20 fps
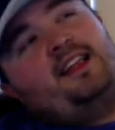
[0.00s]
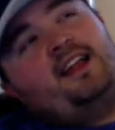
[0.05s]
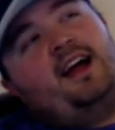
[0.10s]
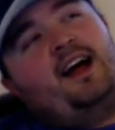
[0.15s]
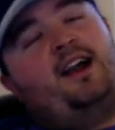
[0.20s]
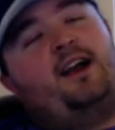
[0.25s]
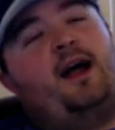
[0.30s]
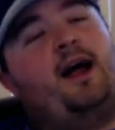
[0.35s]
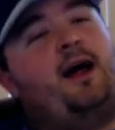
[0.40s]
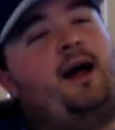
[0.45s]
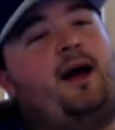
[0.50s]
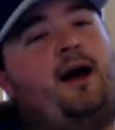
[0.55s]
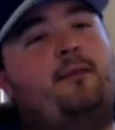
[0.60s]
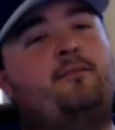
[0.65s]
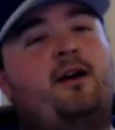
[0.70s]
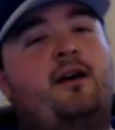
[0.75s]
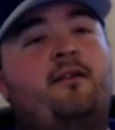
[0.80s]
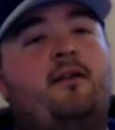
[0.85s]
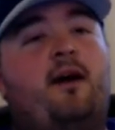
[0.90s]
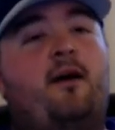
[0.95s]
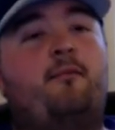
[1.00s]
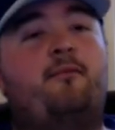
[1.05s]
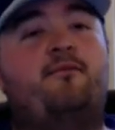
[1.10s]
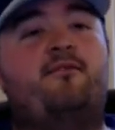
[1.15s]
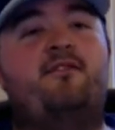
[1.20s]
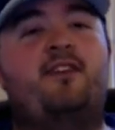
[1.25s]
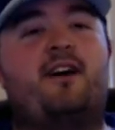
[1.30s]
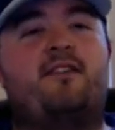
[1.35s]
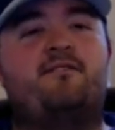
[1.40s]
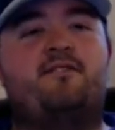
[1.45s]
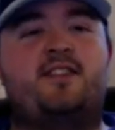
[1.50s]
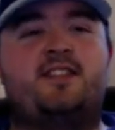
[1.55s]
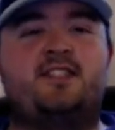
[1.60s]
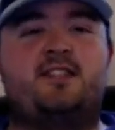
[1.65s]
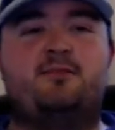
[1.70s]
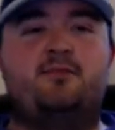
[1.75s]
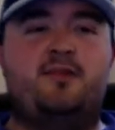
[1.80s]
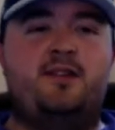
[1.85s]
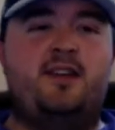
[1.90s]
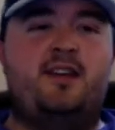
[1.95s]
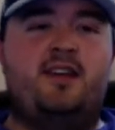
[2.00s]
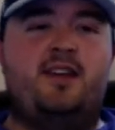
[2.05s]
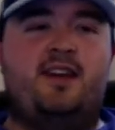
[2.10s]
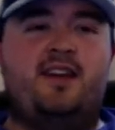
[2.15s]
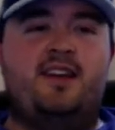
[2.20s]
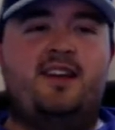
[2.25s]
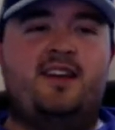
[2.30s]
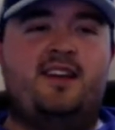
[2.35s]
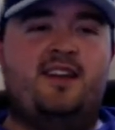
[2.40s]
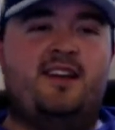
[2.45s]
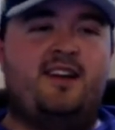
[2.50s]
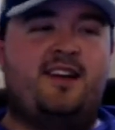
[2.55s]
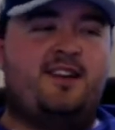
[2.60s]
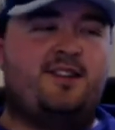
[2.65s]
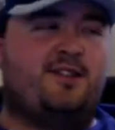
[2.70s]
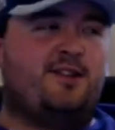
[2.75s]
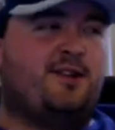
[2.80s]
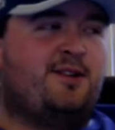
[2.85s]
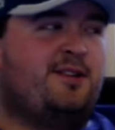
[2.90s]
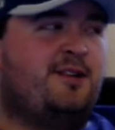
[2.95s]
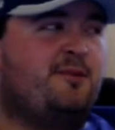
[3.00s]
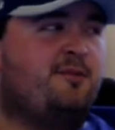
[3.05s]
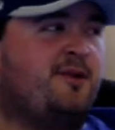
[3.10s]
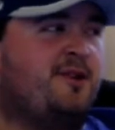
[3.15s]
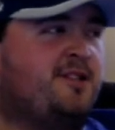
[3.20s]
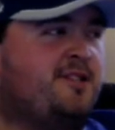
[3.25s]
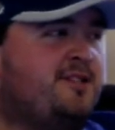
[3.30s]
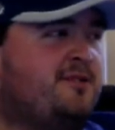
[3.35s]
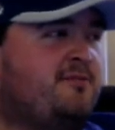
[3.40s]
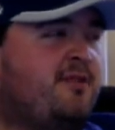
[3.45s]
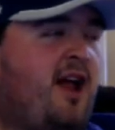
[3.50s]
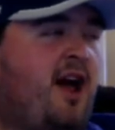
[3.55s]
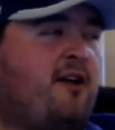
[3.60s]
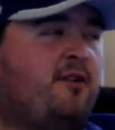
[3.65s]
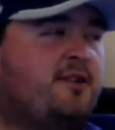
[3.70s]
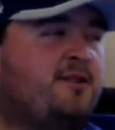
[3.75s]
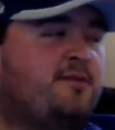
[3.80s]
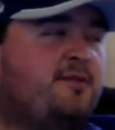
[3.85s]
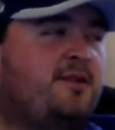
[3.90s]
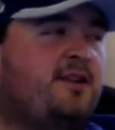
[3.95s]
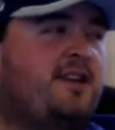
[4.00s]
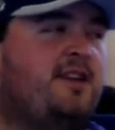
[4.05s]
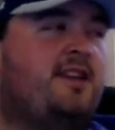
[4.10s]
I'm not visibly a salty person, but I was a